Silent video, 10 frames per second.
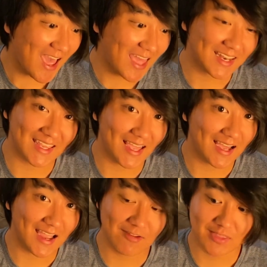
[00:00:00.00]
And then yeah,
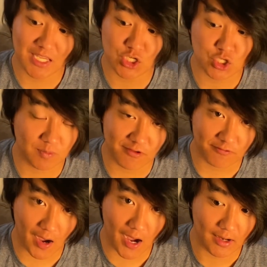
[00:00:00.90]
everything should be
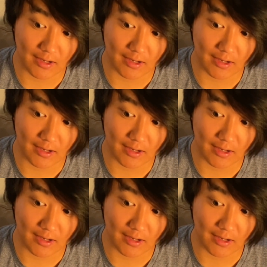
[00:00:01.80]
fine.